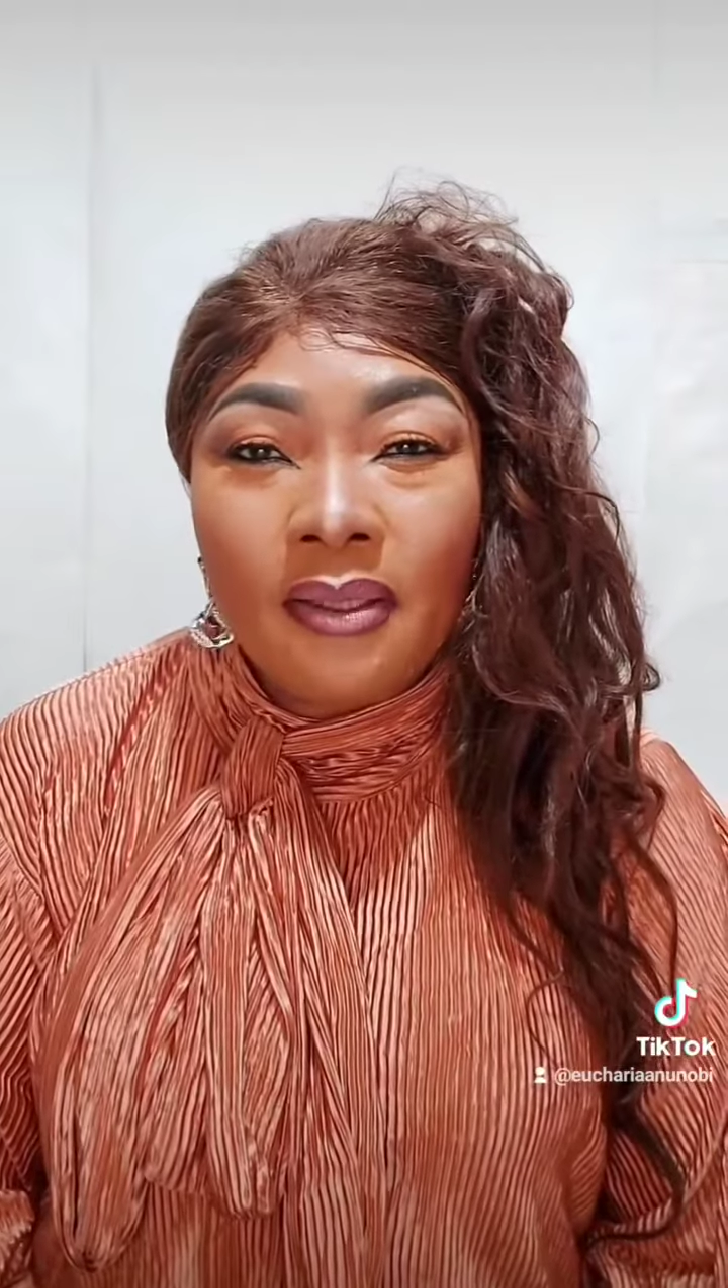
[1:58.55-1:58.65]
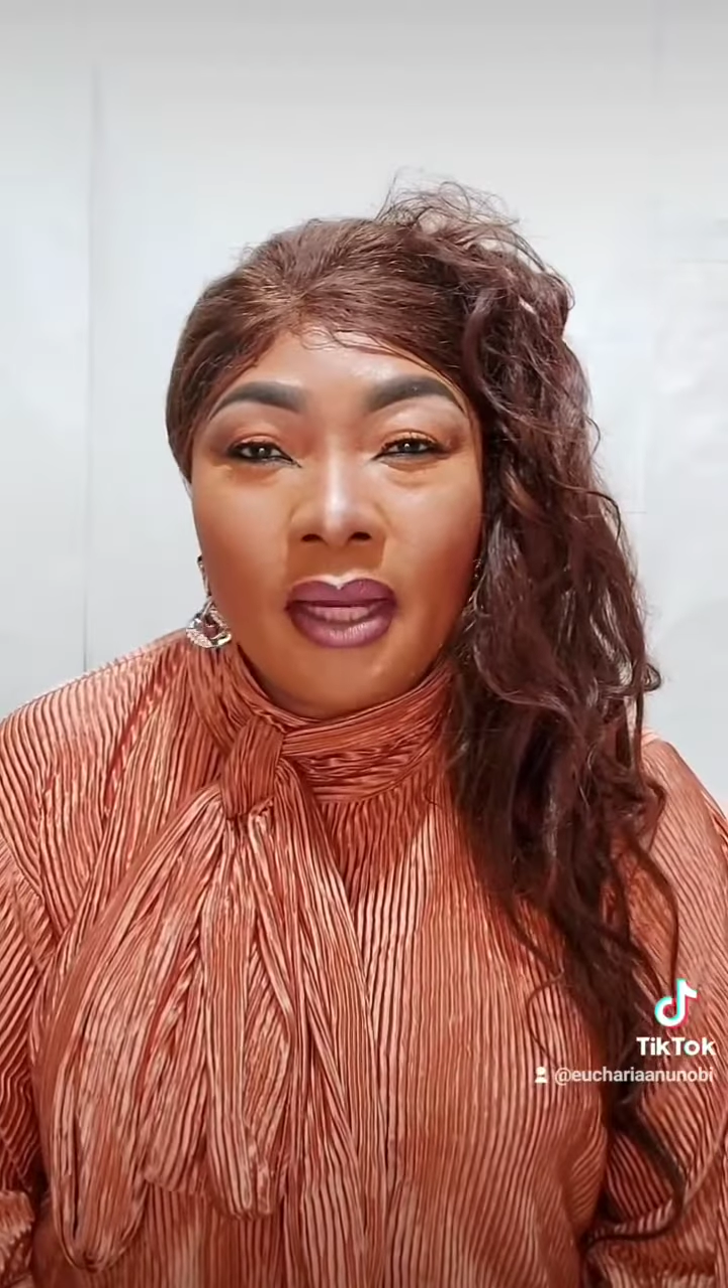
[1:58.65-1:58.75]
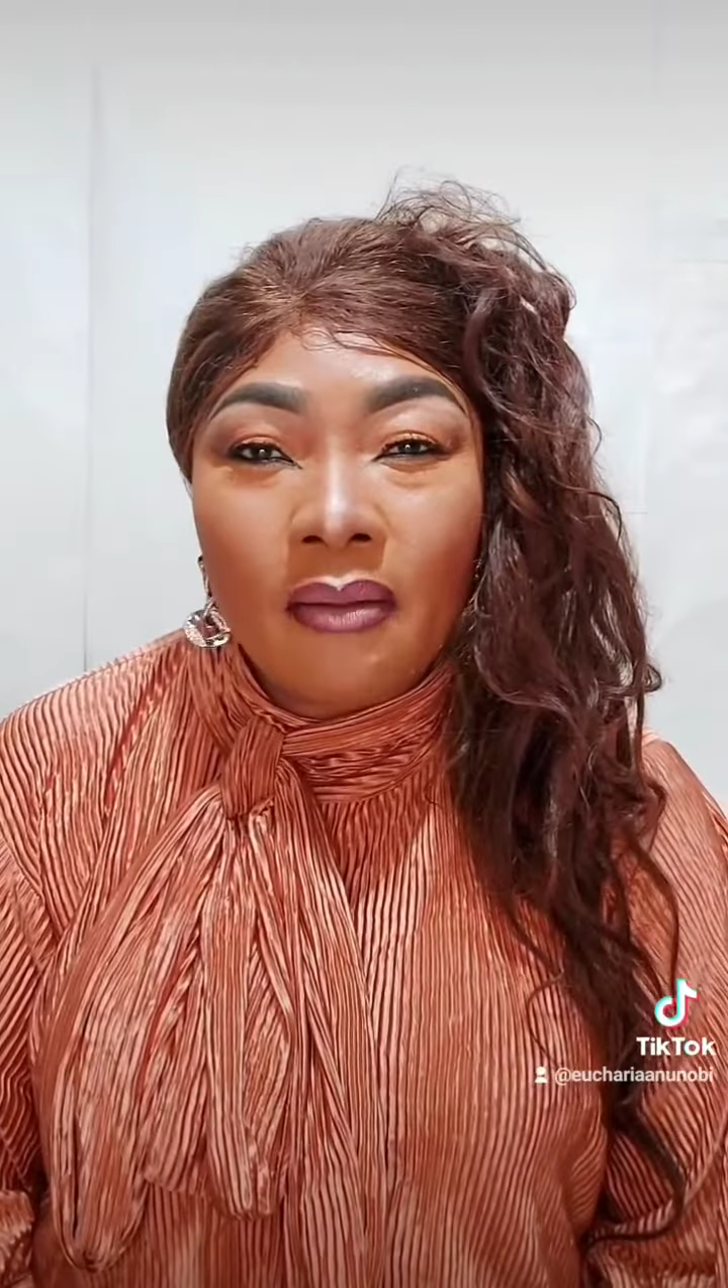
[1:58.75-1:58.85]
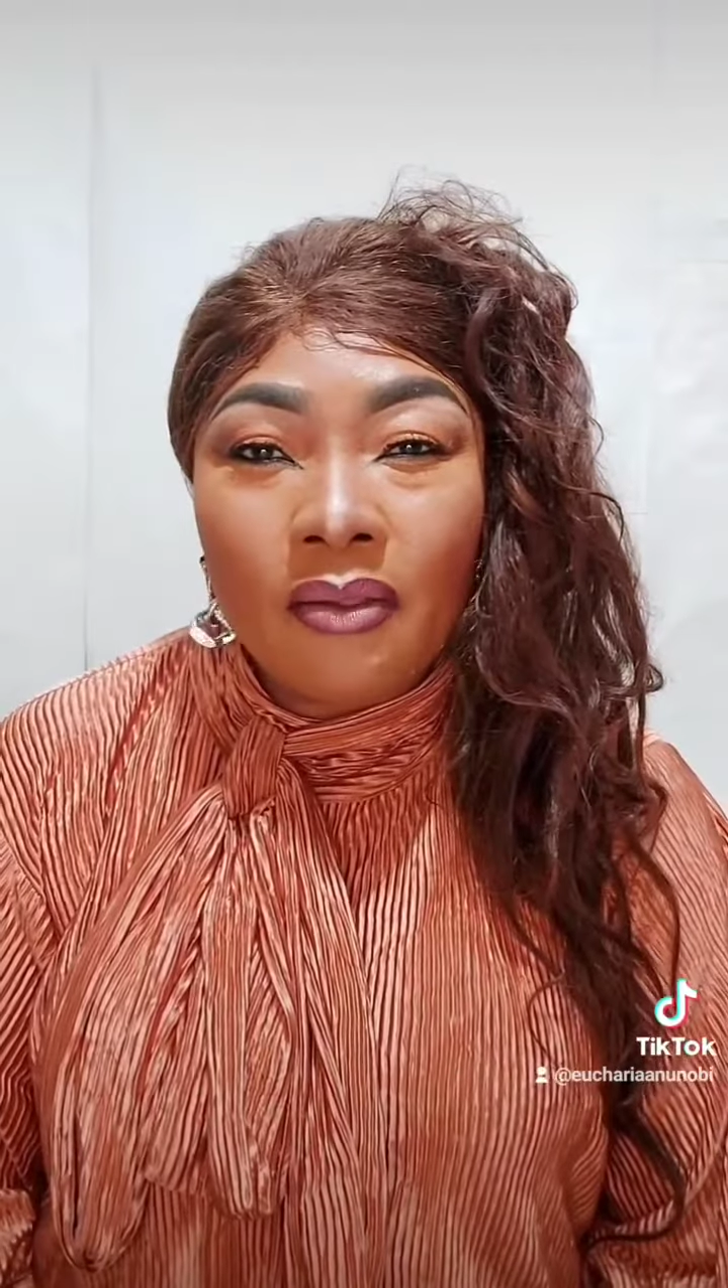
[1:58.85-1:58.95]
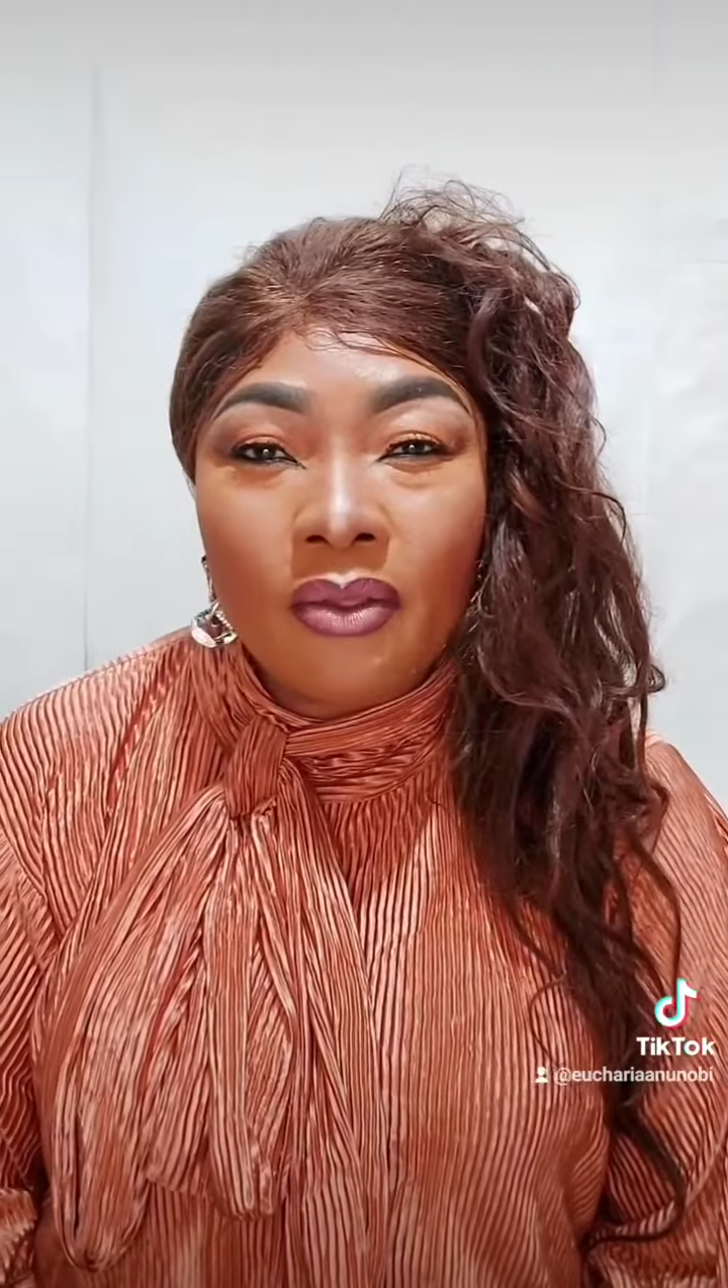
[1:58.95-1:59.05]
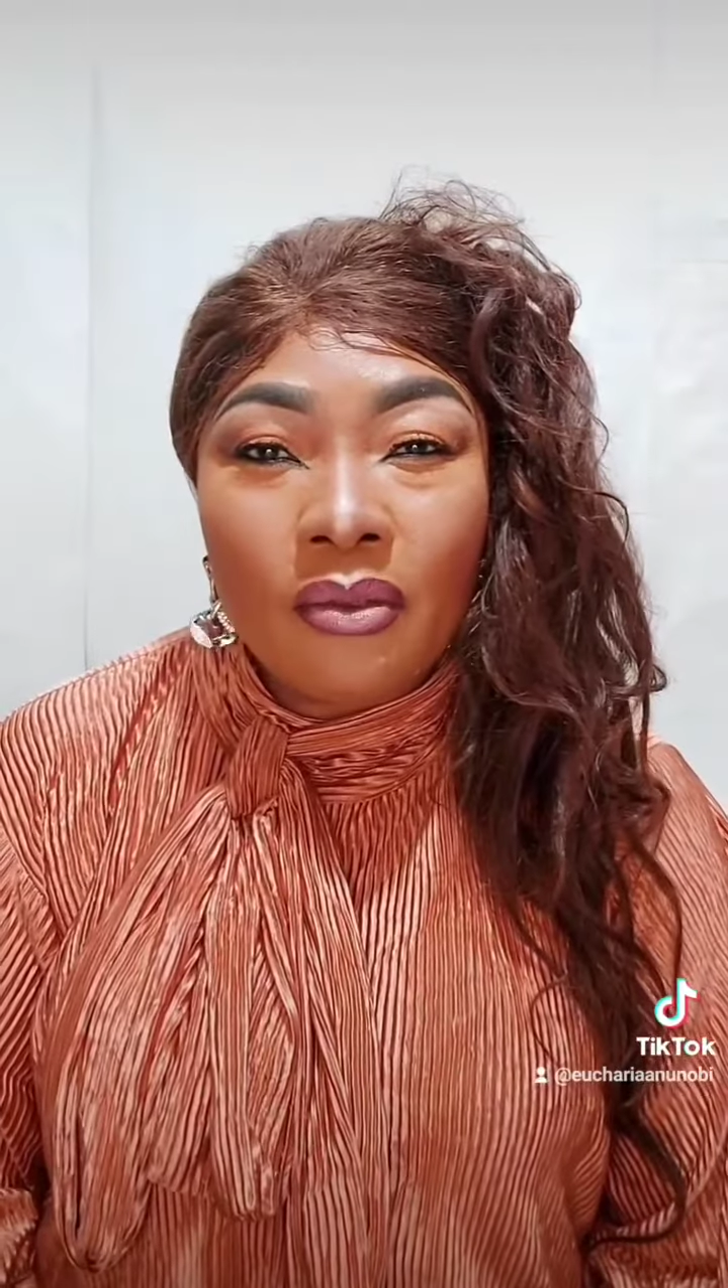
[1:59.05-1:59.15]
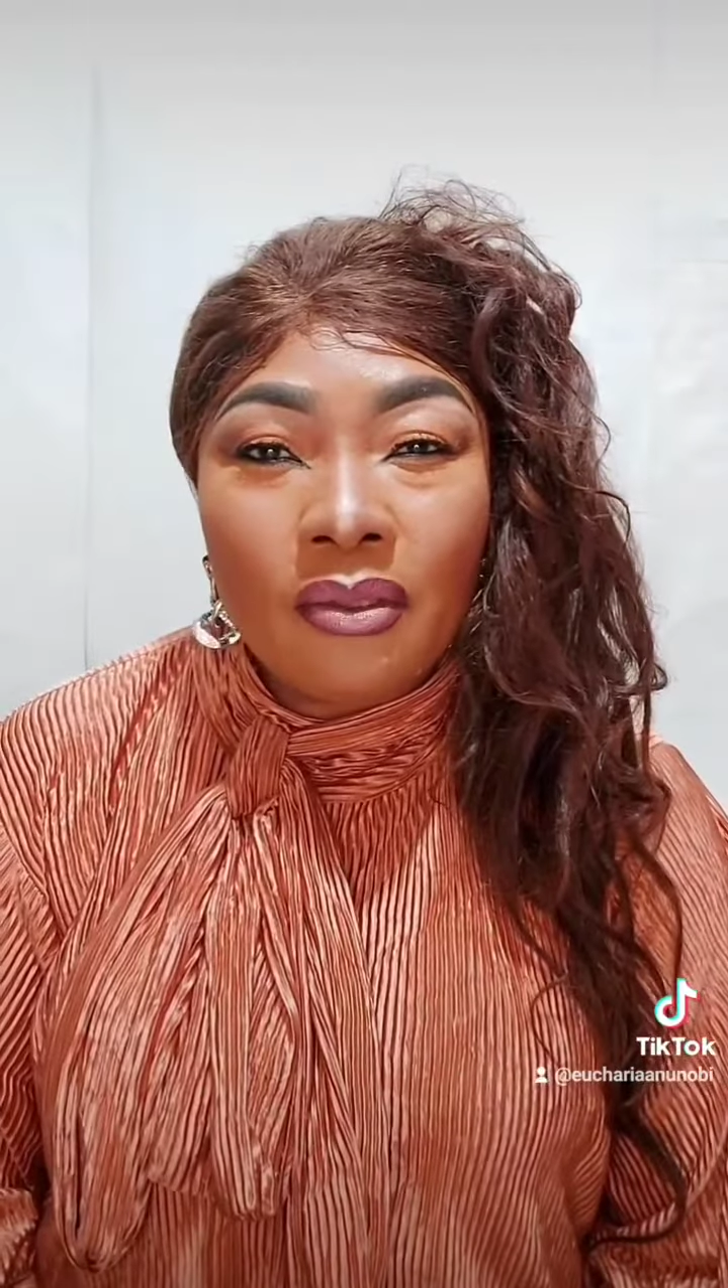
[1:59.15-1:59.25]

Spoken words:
down to